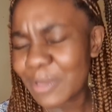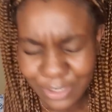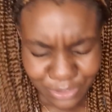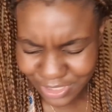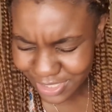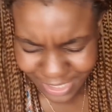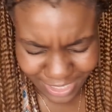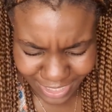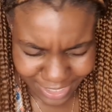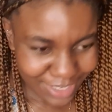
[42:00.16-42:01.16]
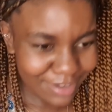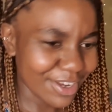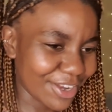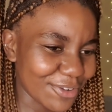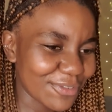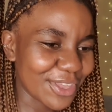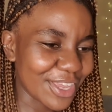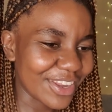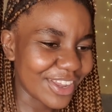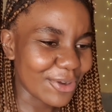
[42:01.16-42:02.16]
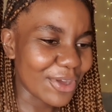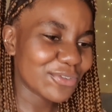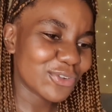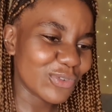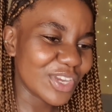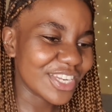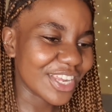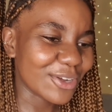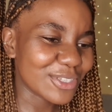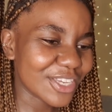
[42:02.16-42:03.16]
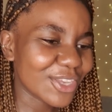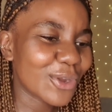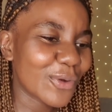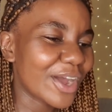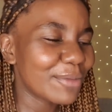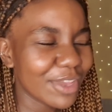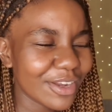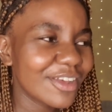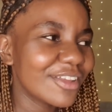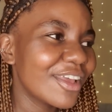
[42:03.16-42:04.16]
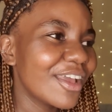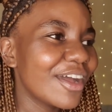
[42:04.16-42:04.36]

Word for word: be interested in that kind of thing and now after reading it I was like you know what I'm gonna